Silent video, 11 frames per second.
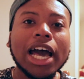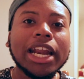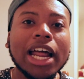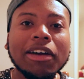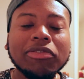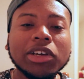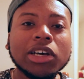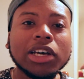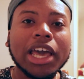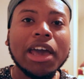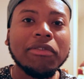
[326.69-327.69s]
I didn't have to
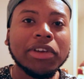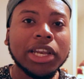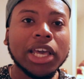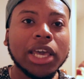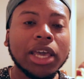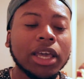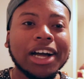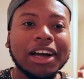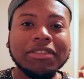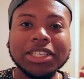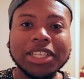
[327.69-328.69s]
cook every day,
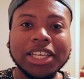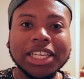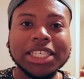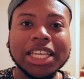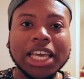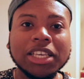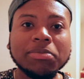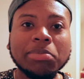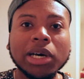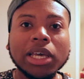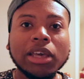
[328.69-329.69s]
obviously in the States.
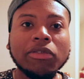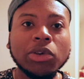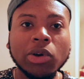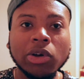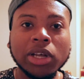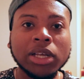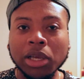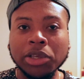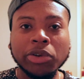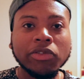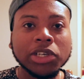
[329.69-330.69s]
But if you go to a
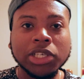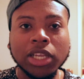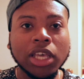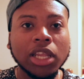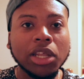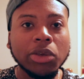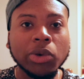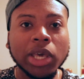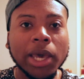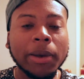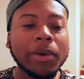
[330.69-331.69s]
university in the
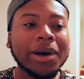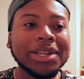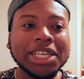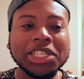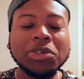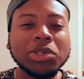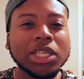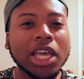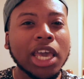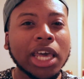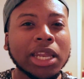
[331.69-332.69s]
UK, unless you
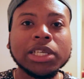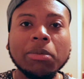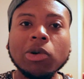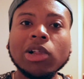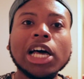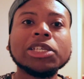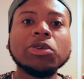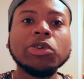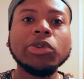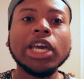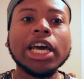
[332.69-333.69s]
stay at, for example, Glasgow
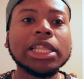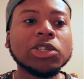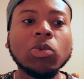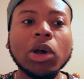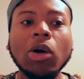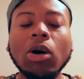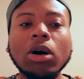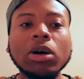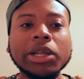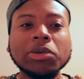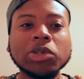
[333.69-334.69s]
Uni had this one
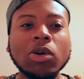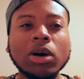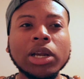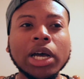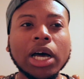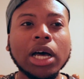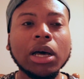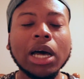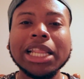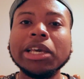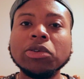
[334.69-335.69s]
hall that was called
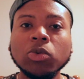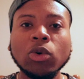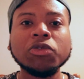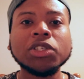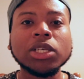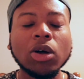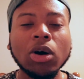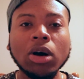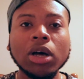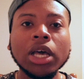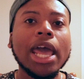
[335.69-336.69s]
I think it was Wolfson
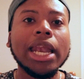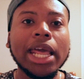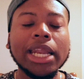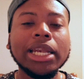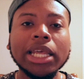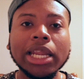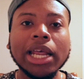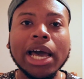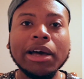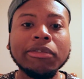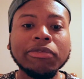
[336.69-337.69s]
Hall, and they did
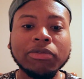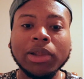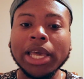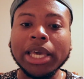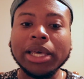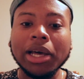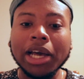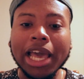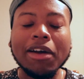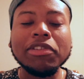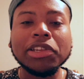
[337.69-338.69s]
have like a
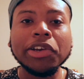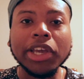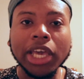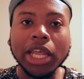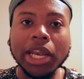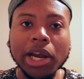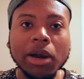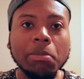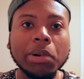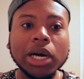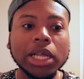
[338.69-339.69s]
cafeteria in there,
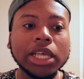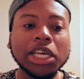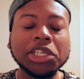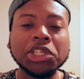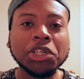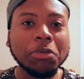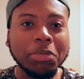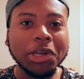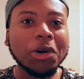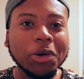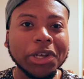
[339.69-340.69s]
but it should
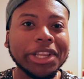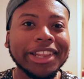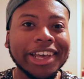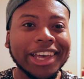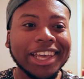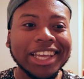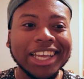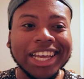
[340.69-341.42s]
be noted that